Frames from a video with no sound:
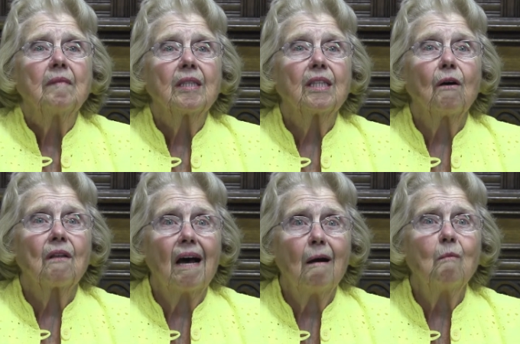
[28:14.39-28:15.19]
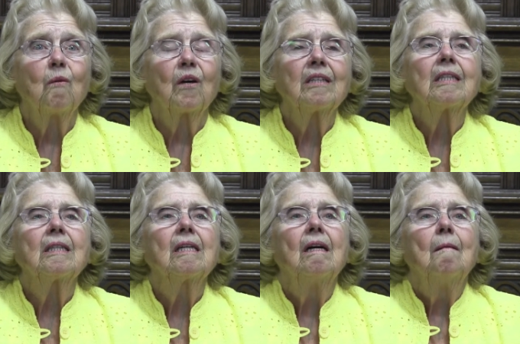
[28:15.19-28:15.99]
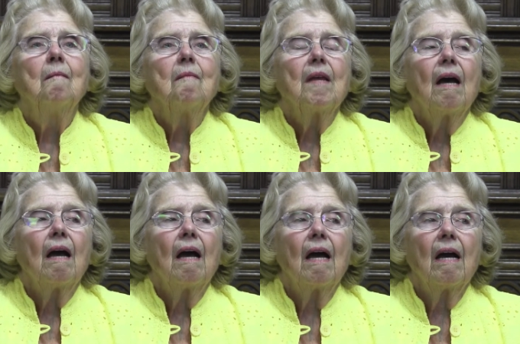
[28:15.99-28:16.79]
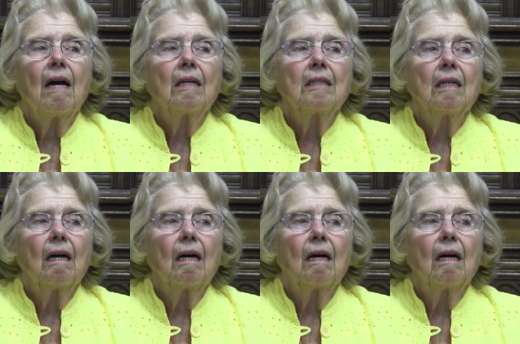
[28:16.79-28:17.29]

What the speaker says: So that worked. And